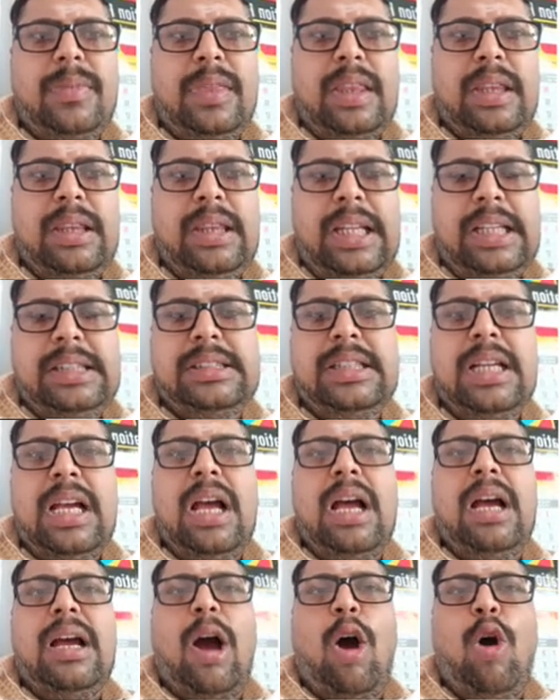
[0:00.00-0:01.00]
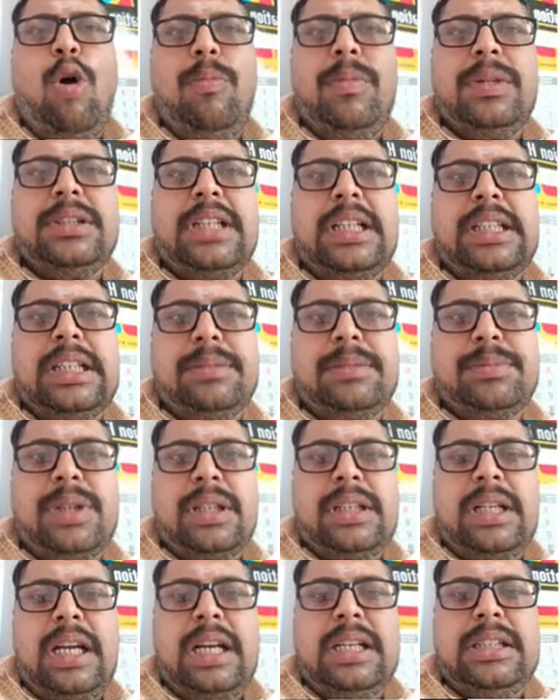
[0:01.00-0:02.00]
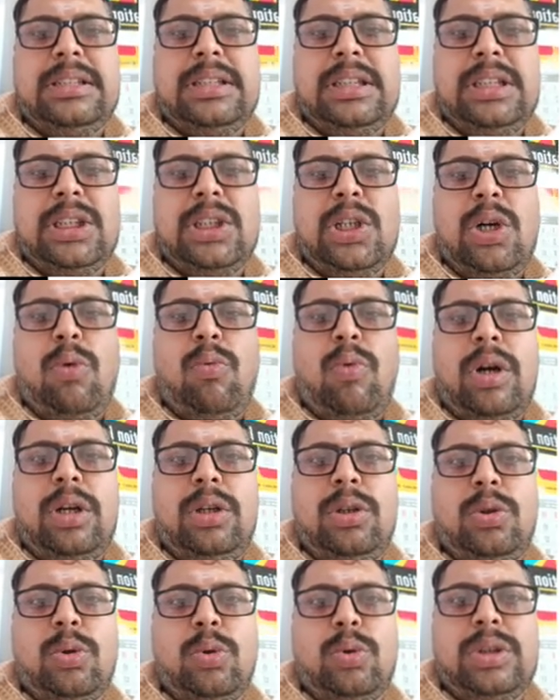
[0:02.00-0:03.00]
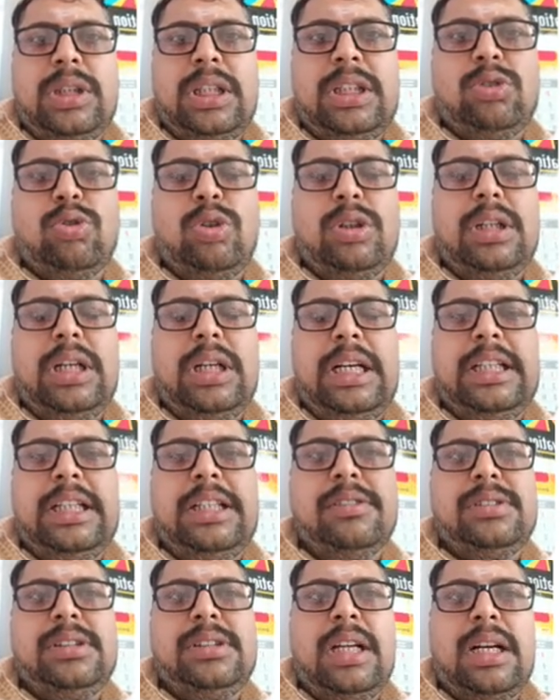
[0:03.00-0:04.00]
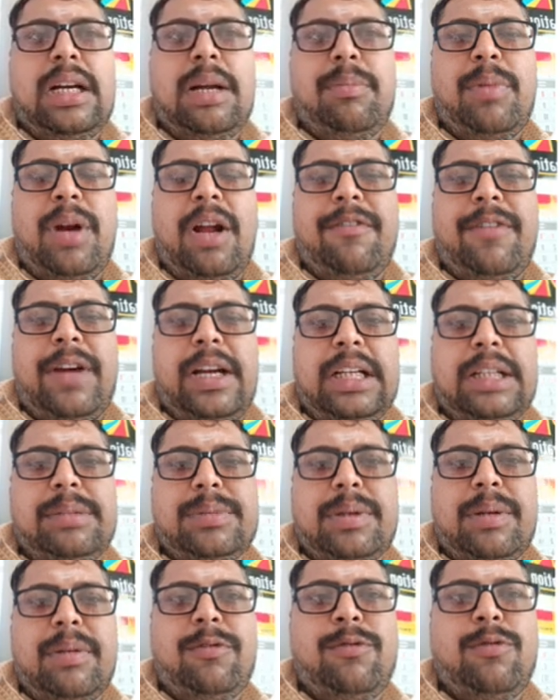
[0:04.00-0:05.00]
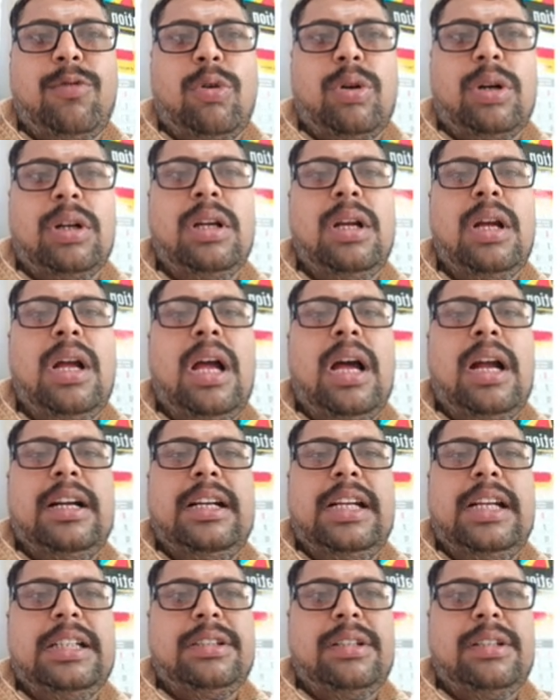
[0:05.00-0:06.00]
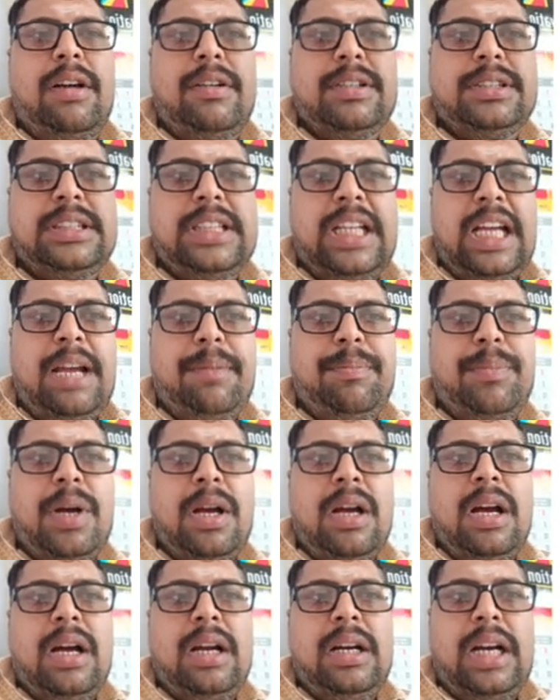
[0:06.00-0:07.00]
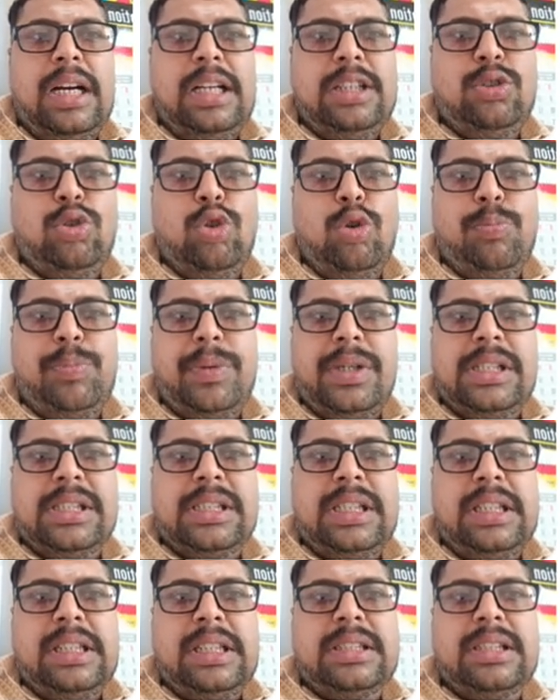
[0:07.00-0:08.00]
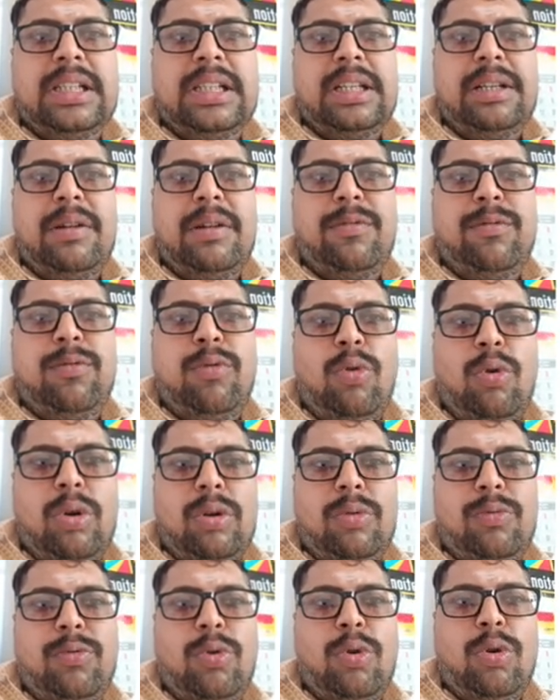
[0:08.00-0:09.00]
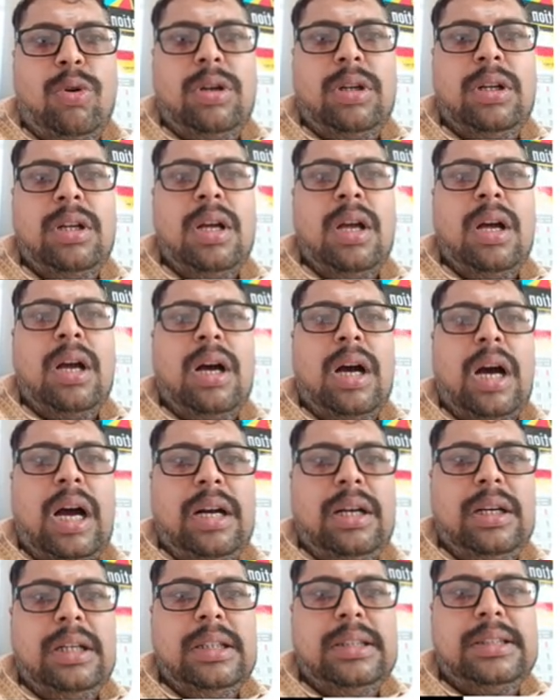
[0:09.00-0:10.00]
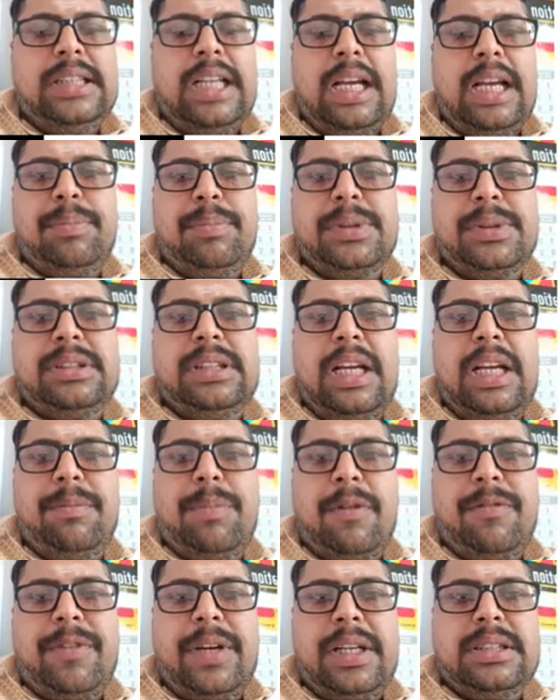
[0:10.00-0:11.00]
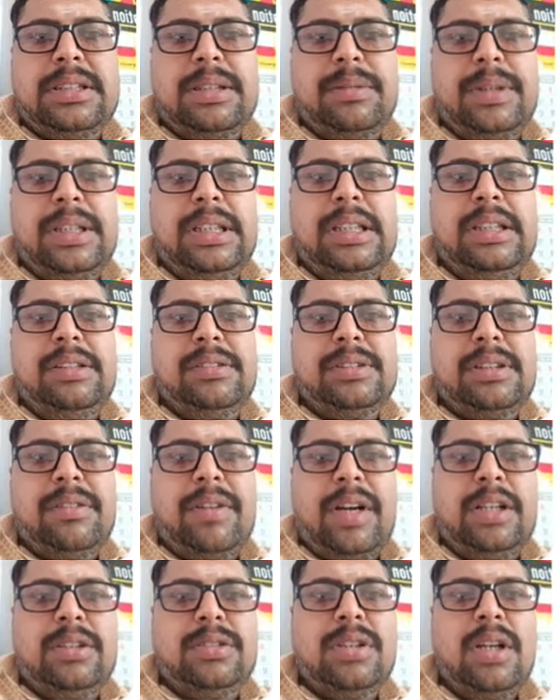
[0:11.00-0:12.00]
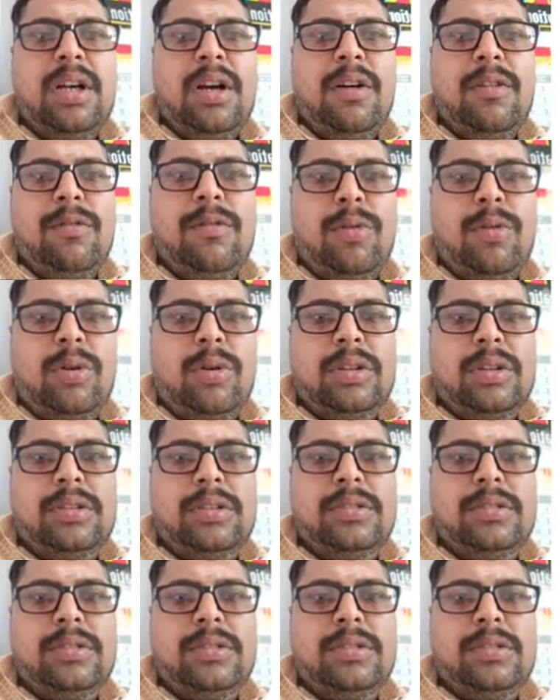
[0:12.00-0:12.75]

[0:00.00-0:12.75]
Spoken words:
Next, how much items are there? 0, 1, 2, 3, so it gives the number of items 4. Next, you have shape, that is tuple listing is something of 4, and shape of a, it gives the values 4.